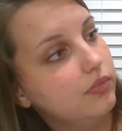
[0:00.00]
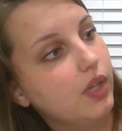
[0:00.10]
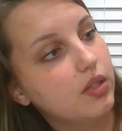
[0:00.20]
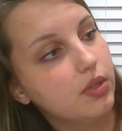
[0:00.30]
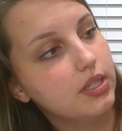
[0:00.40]

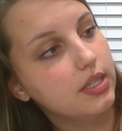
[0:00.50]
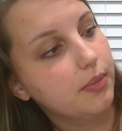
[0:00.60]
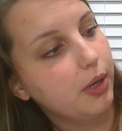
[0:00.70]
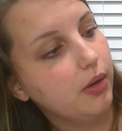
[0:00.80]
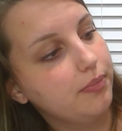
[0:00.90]
That's what it says
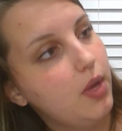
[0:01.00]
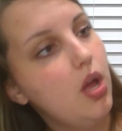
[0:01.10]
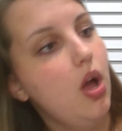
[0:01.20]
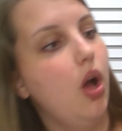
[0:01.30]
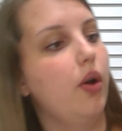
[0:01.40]
up here.
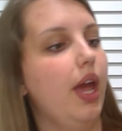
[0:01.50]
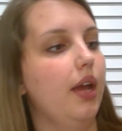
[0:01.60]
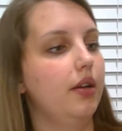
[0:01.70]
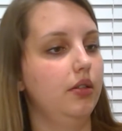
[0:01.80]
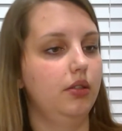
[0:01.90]

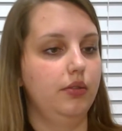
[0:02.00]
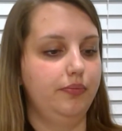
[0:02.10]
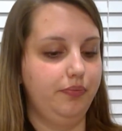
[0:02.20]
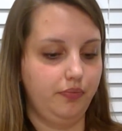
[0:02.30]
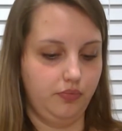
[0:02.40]
Okay,
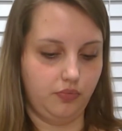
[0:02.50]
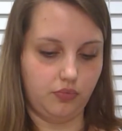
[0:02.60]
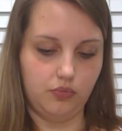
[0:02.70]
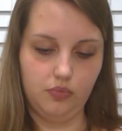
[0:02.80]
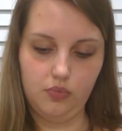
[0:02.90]

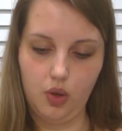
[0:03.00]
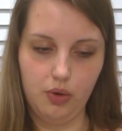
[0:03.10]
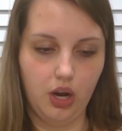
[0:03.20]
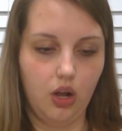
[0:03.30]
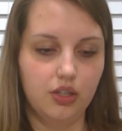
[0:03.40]

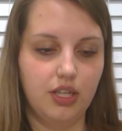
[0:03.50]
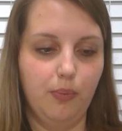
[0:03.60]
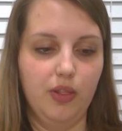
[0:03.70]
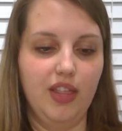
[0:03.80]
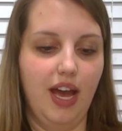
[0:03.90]
we are all
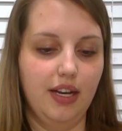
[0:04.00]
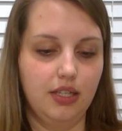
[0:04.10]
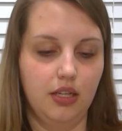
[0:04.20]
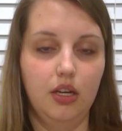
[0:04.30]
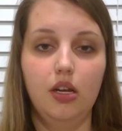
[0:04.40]
done with that.